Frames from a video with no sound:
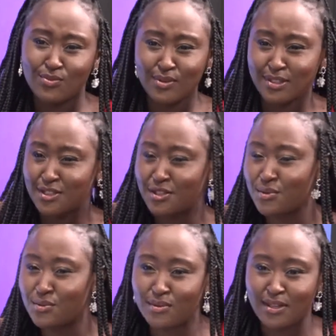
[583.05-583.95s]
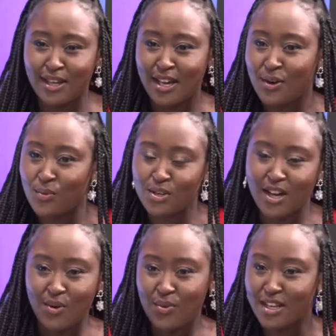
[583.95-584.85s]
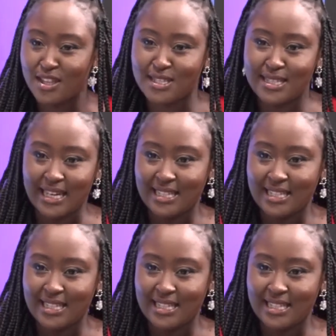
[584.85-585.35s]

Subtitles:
what are the stakes?